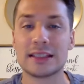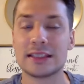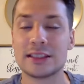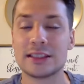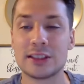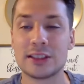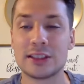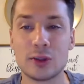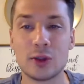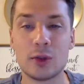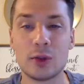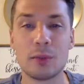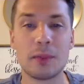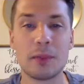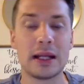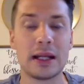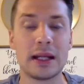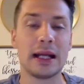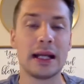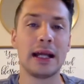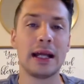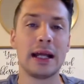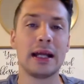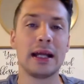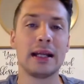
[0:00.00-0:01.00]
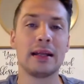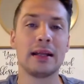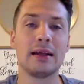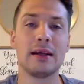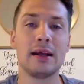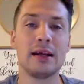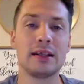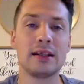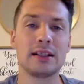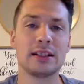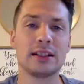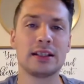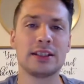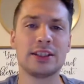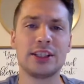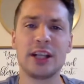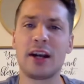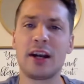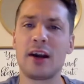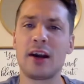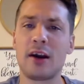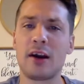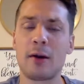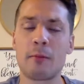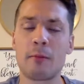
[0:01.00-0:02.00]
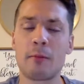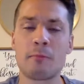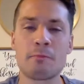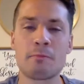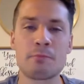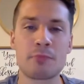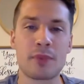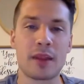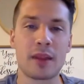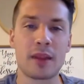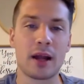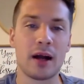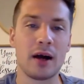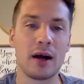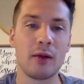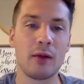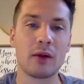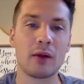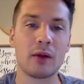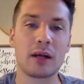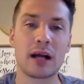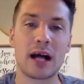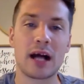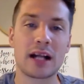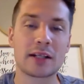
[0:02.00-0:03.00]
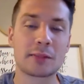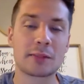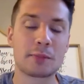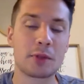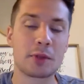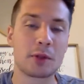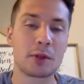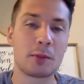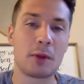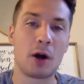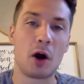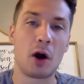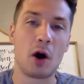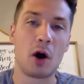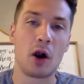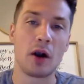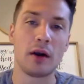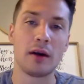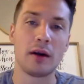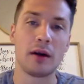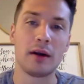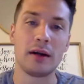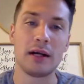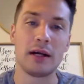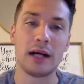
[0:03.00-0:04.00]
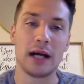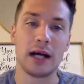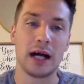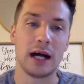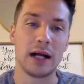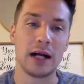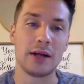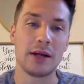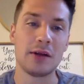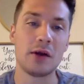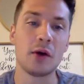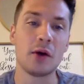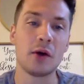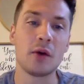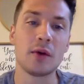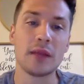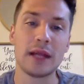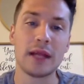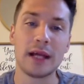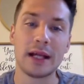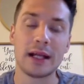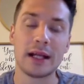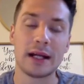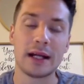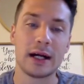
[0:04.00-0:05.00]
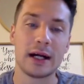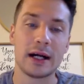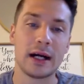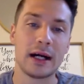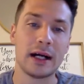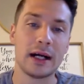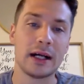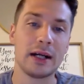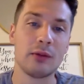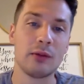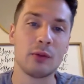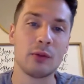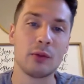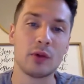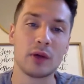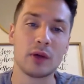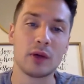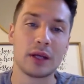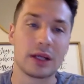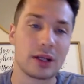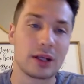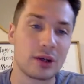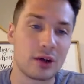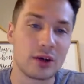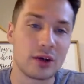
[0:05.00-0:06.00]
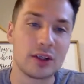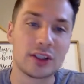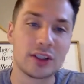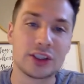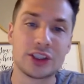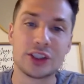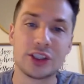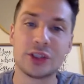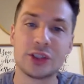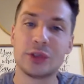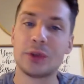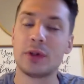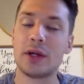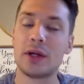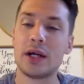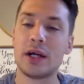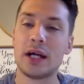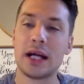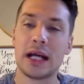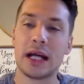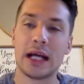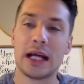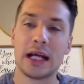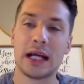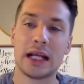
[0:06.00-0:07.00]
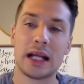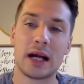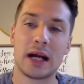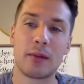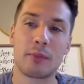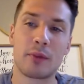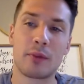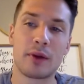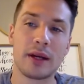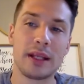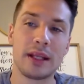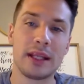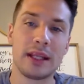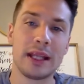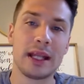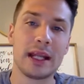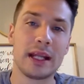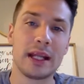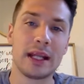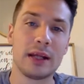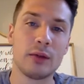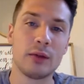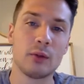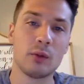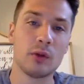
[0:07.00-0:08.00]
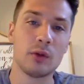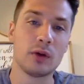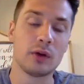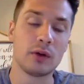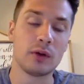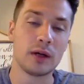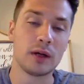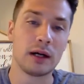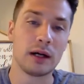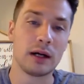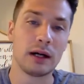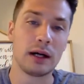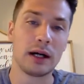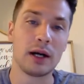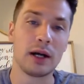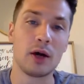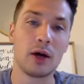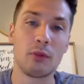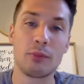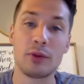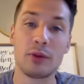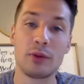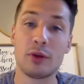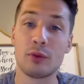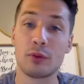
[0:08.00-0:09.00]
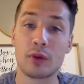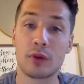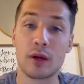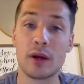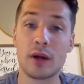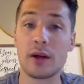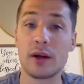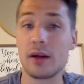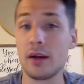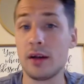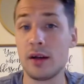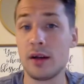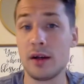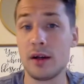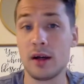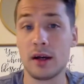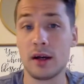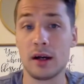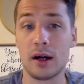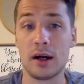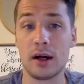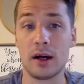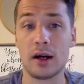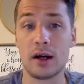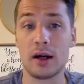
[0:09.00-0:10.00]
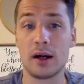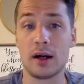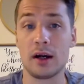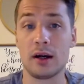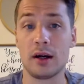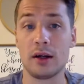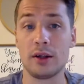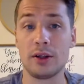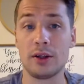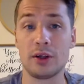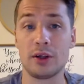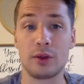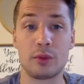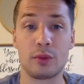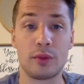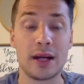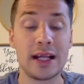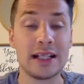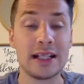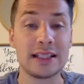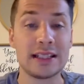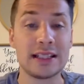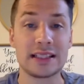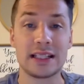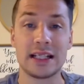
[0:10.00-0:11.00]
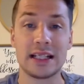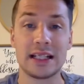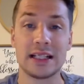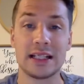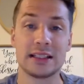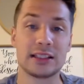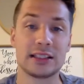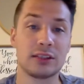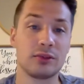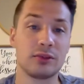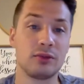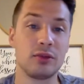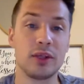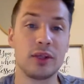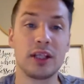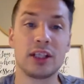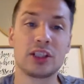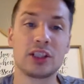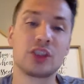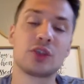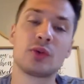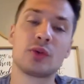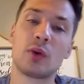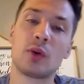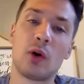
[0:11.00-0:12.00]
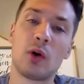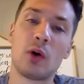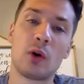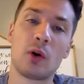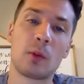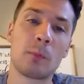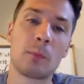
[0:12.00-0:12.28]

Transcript: Zoom, and to share uh, what God has put on my heart. I know that uh, it will encourage you, and I pray that it will uh, help you run uh, your race and to finish strong.